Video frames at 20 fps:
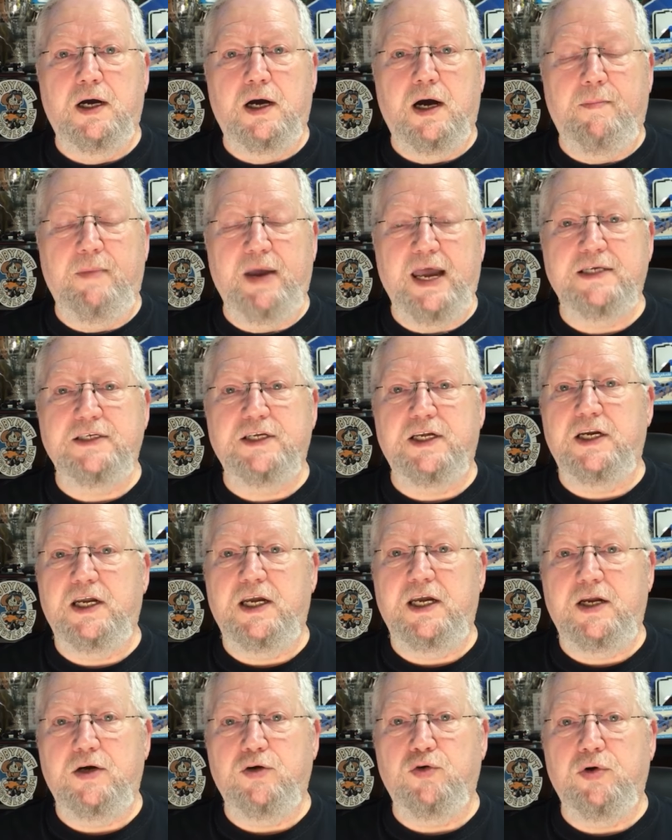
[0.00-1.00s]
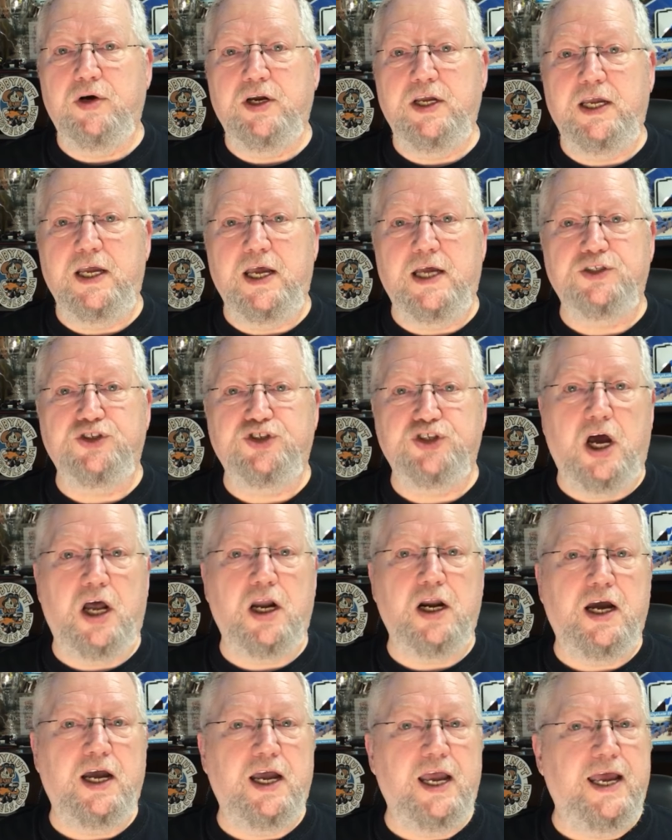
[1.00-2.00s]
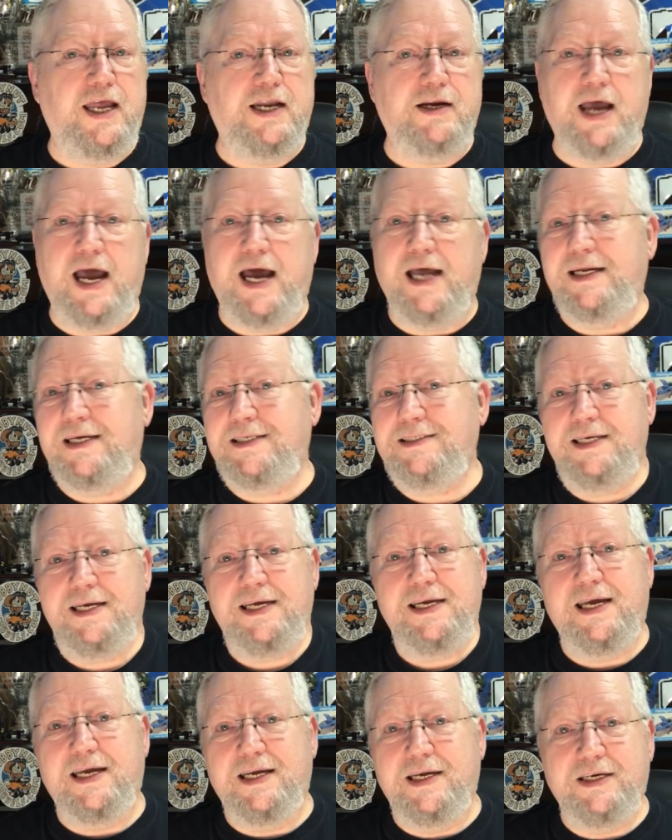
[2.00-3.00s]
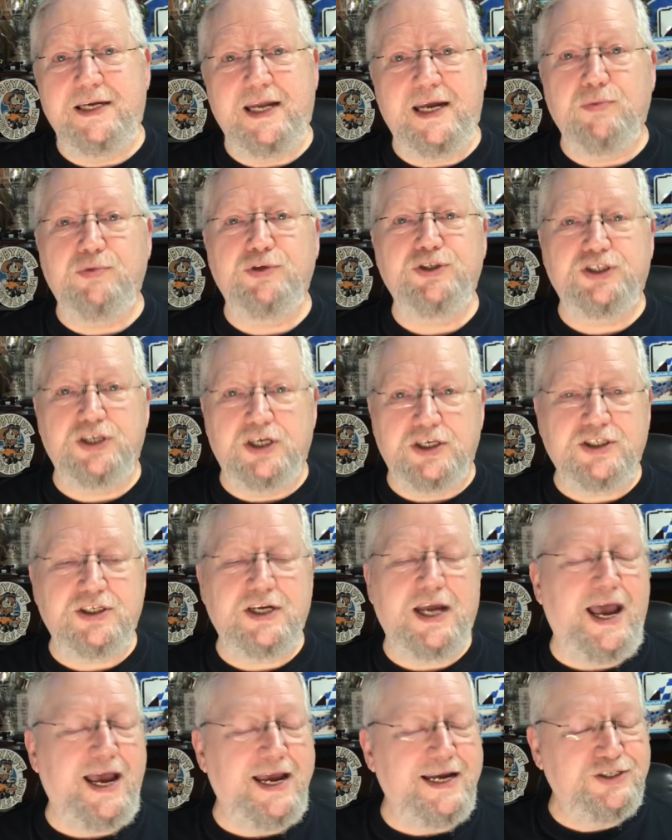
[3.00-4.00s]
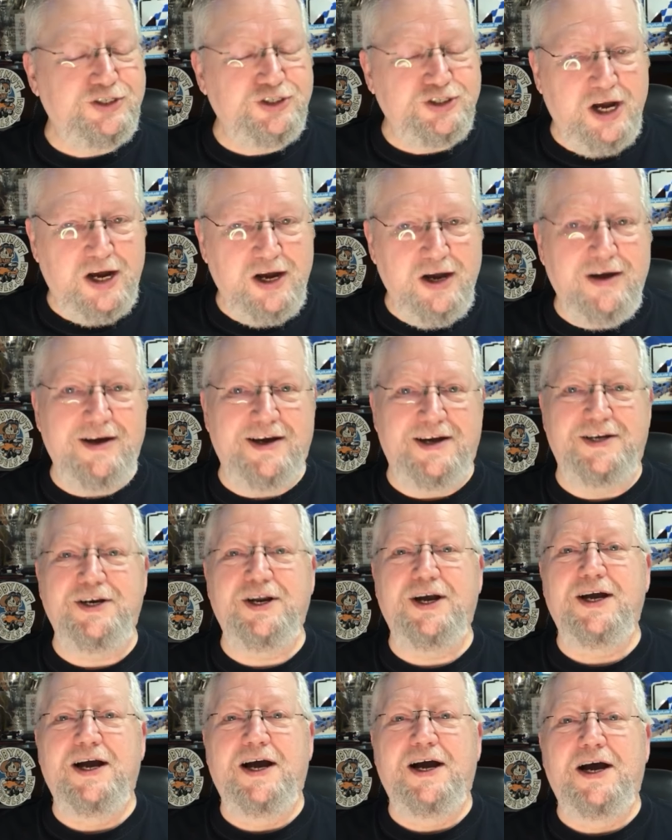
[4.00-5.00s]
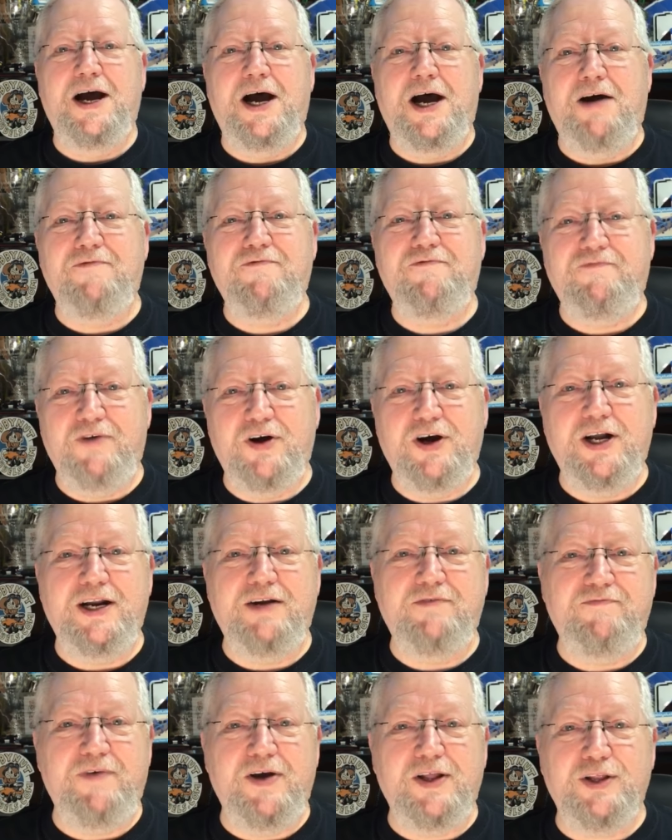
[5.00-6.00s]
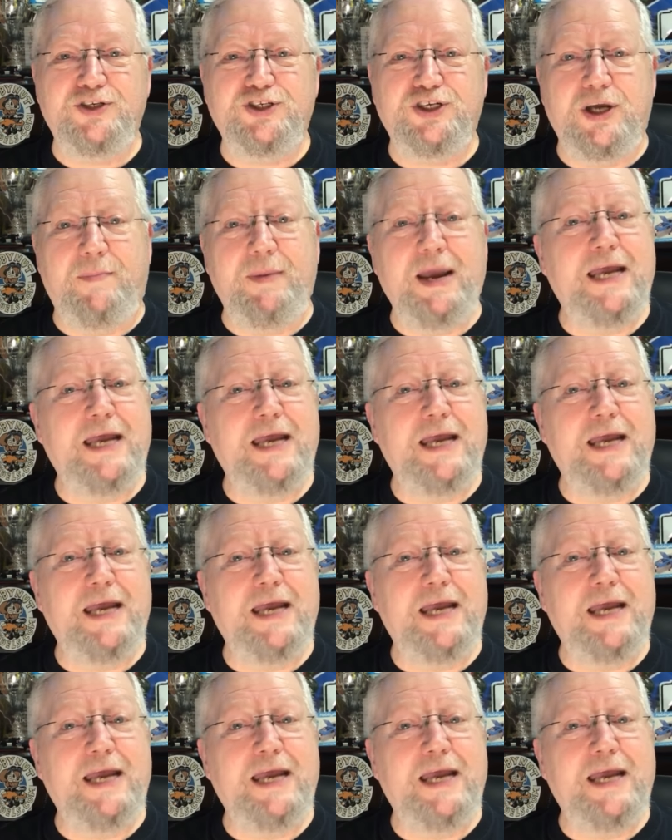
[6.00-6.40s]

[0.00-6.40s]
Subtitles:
Amanda and Henry and Shauna, and I tell you, it was just a ton of fun and fellowship.